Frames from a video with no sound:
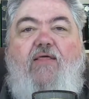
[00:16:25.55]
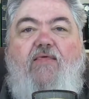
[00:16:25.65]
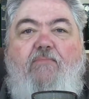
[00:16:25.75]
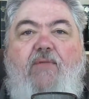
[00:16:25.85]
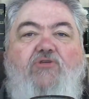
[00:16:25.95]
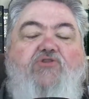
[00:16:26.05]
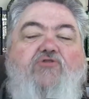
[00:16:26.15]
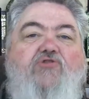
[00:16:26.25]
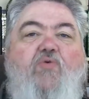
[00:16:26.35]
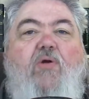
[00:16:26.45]
that
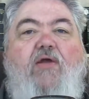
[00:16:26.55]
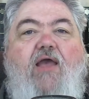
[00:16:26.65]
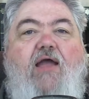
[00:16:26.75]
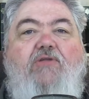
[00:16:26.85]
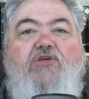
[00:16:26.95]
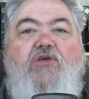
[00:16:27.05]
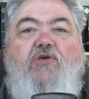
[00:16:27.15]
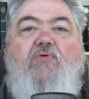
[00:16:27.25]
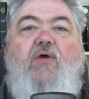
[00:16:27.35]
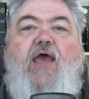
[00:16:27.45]
ministers the Word of God to
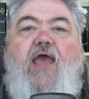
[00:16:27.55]
you